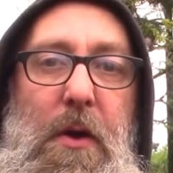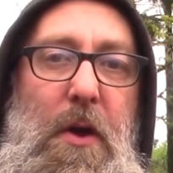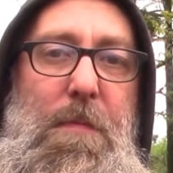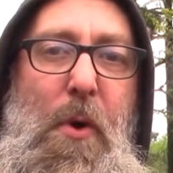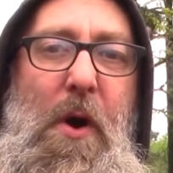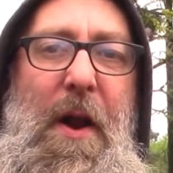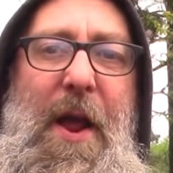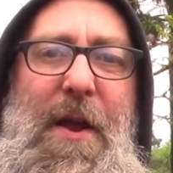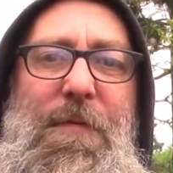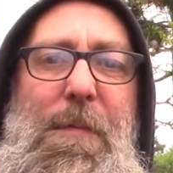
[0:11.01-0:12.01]
Good
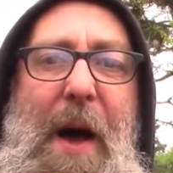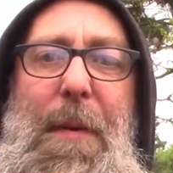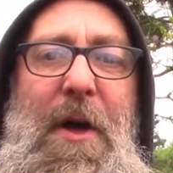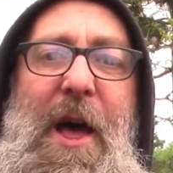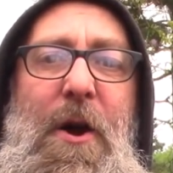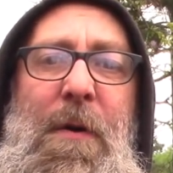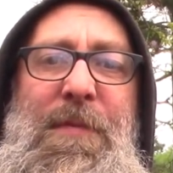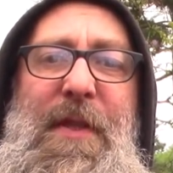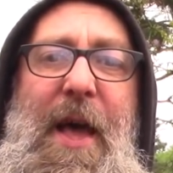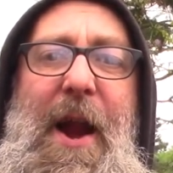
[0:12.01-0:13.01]
morning from Bobblehead
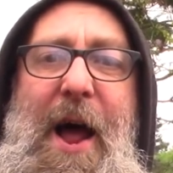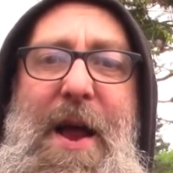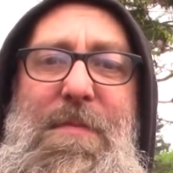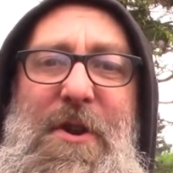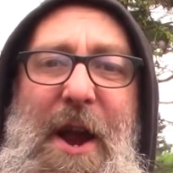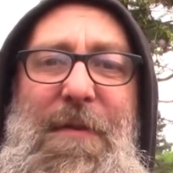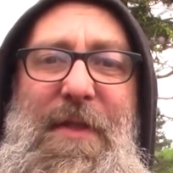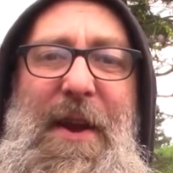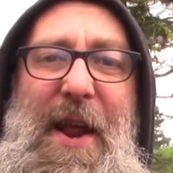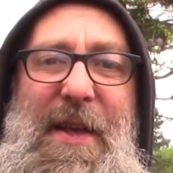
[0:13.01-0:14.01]
Homestead. I am Jeff.
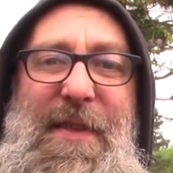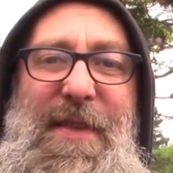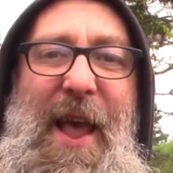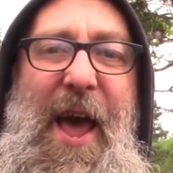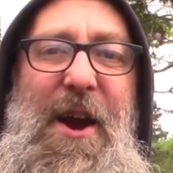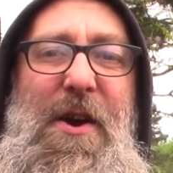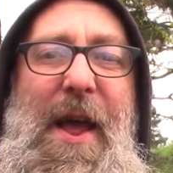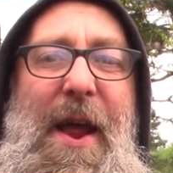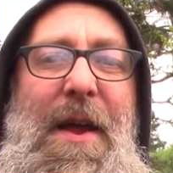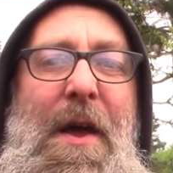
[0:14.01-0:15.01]
Today is
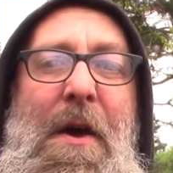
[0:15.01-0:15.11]
Saturday.